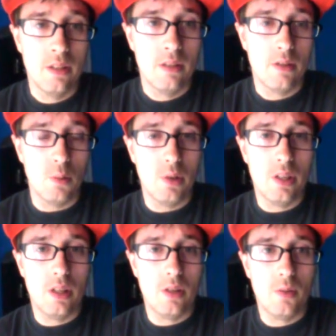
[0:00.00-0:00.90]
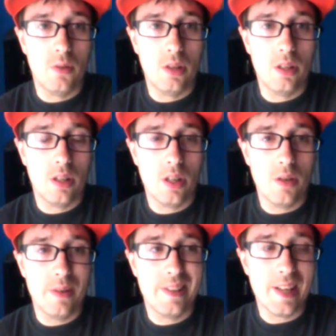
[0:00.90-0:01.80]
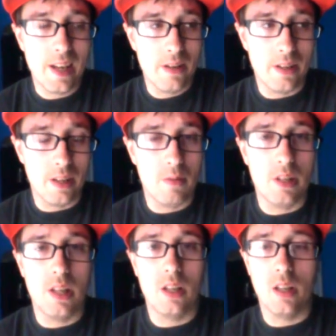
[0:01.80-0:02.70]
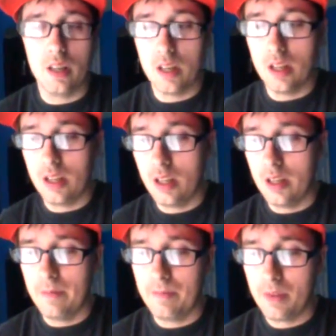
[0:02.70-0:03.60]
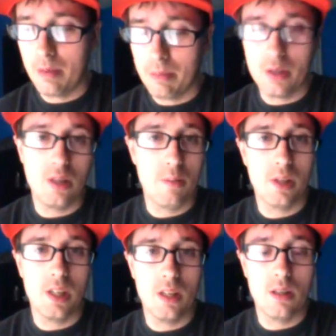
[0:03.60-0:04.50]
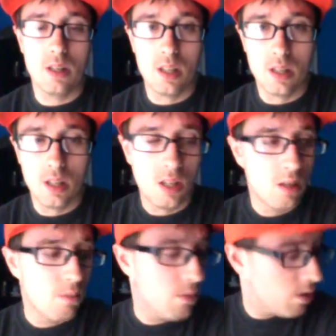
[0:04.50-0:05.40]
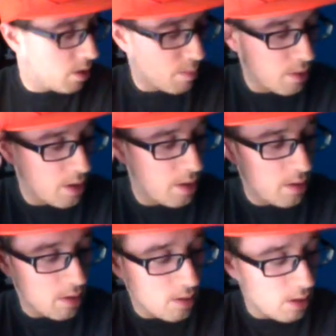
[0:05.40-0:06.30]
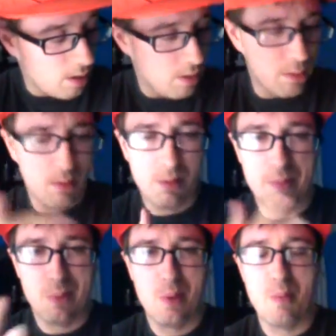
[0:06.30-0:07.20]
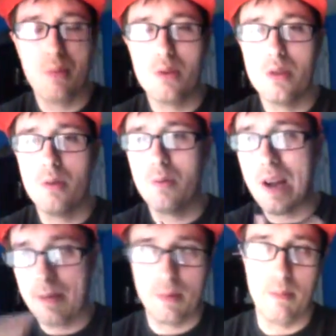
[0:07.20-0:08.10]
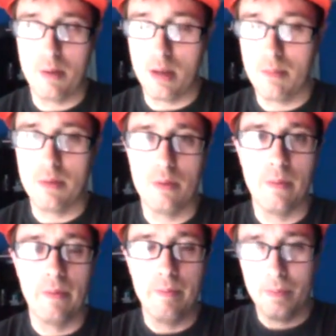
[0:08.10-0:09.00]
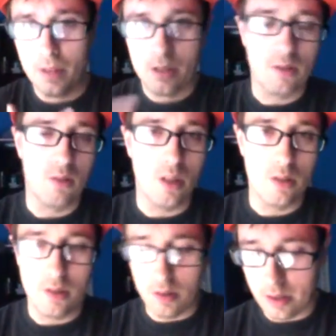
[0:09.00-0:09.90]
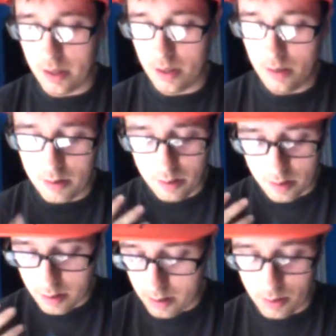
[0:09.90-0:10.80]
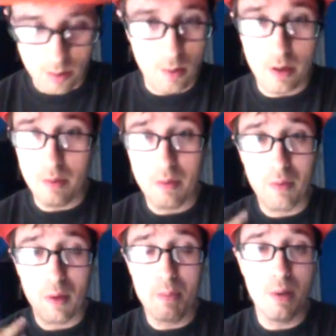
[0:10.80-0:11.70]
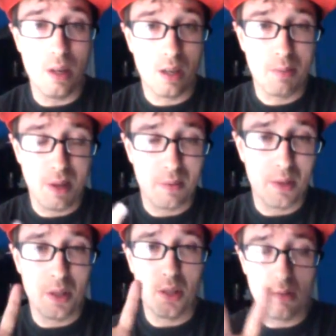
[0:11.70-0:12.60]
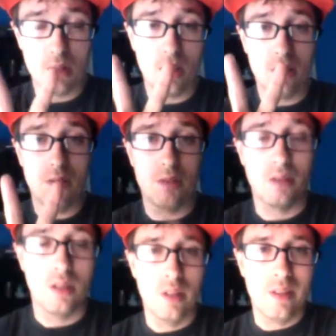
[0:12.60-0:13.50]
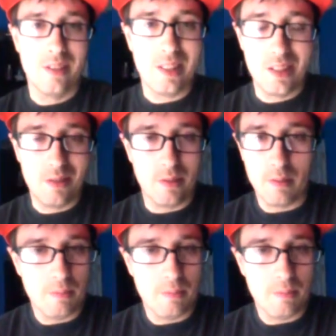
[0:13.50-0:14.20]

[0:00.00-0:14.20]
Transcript: So we we're gonna go Saturday, but then I gotta get birthday present birthday present, you know, birthday wrapping paper. Go Dollar Green, Dollar Store, whatever, for a buck, probably two dollars. I don't.